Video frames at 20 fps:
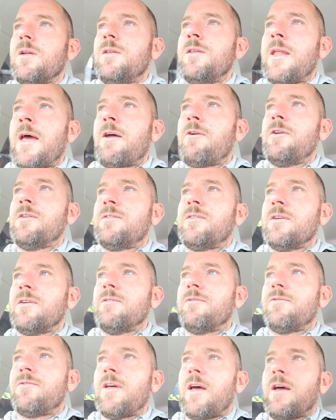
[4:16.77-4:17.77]

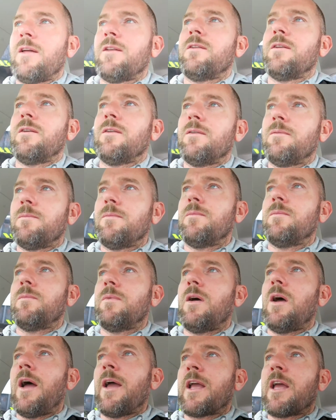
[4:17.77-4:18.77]
narrative that
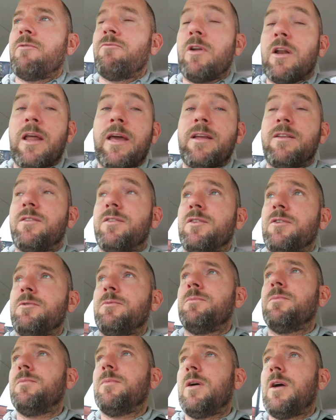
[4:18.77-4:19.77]
I can relate to
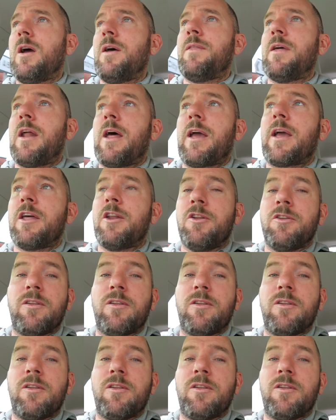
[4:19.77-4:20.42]
and that I can